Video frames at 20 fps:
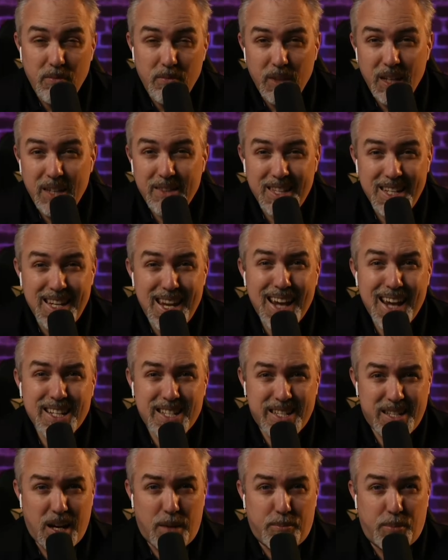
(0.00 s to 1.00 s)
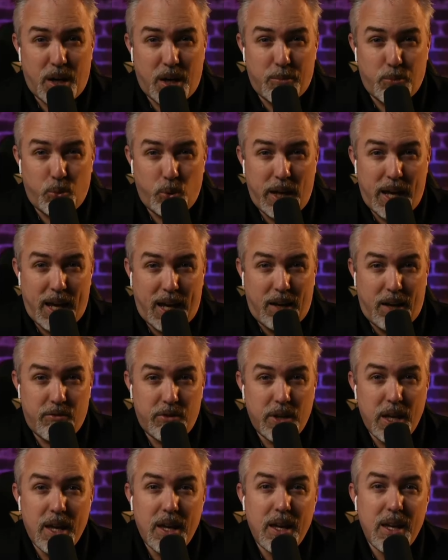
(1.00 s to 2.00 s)
The next step up we have
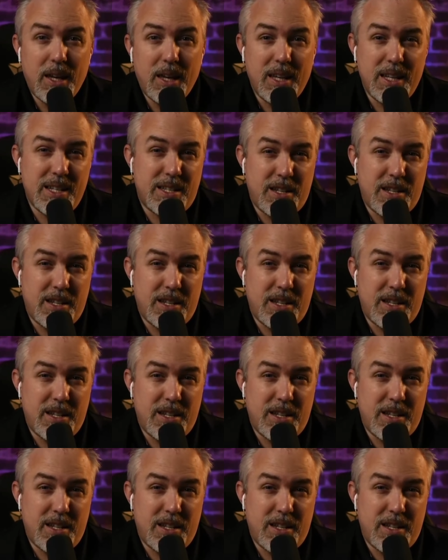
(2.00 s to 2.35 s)
is